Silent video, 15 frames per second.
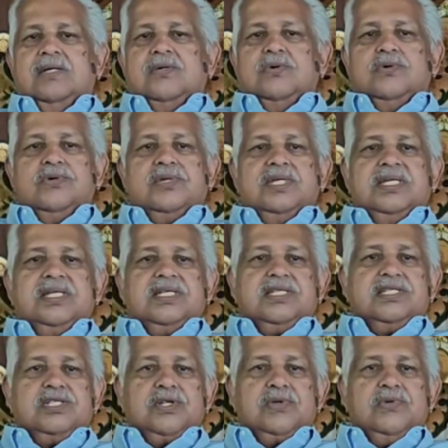or
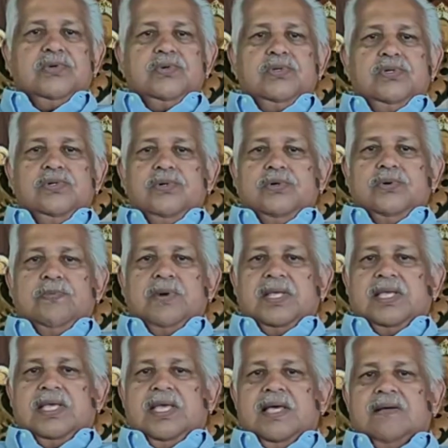
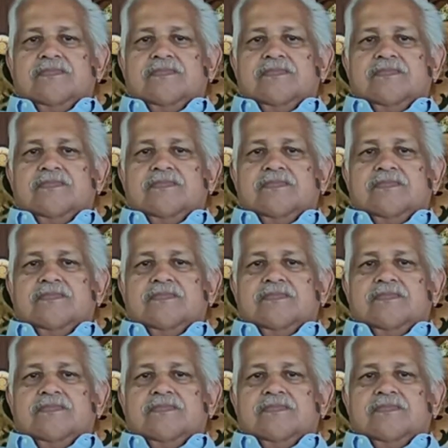erythroleukoplakia.